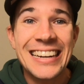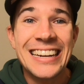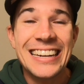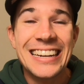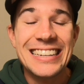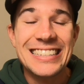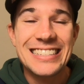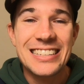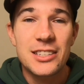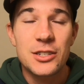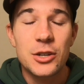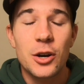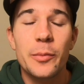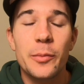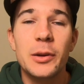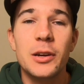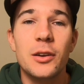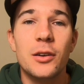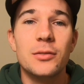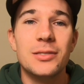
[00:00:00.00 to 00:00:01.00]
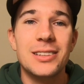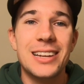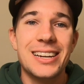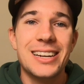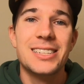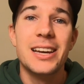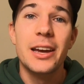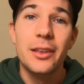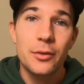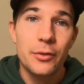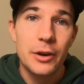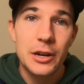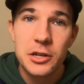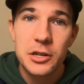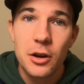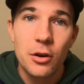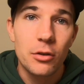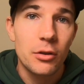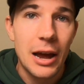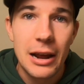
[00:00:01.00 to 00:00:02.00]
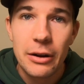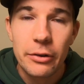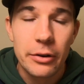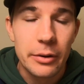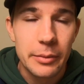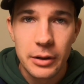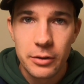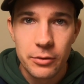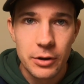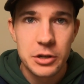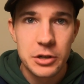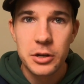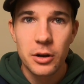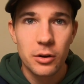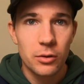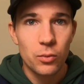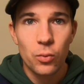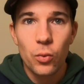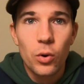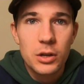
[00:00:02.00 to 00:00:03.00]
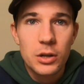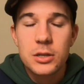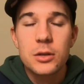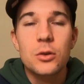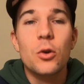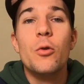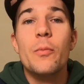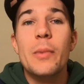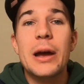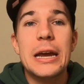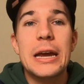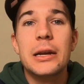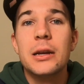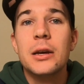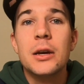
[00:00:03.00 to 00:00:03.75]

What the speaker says: is the topic of lactate threshold, anaerobic threshold. What does it all mean?